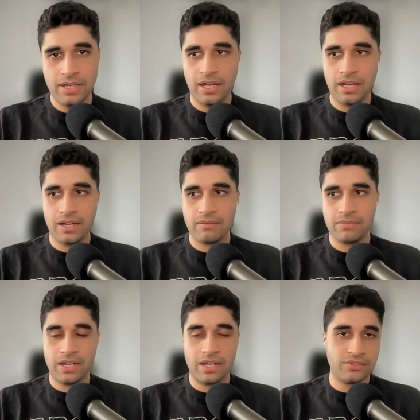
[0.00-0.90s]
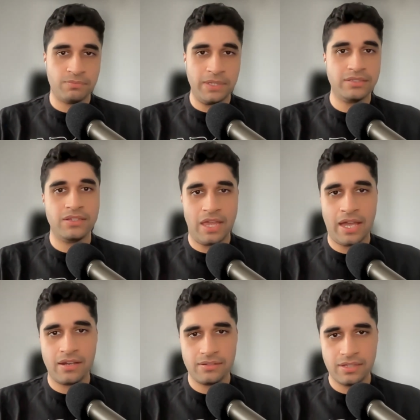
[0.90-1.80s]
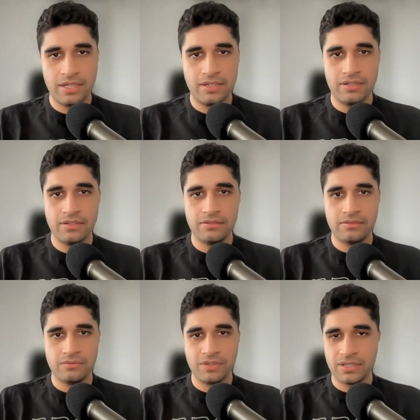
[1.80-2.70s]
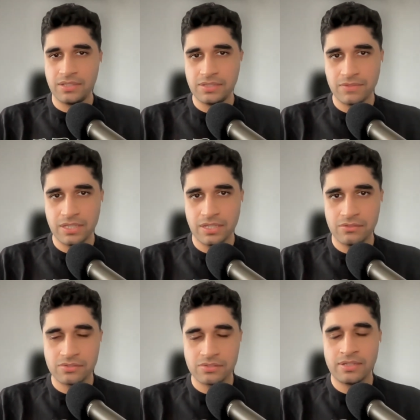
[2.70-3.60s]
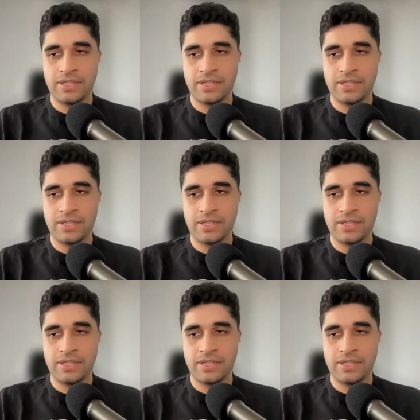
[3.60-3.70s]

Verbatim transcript: Um, and I'll speak to that in one of these videos.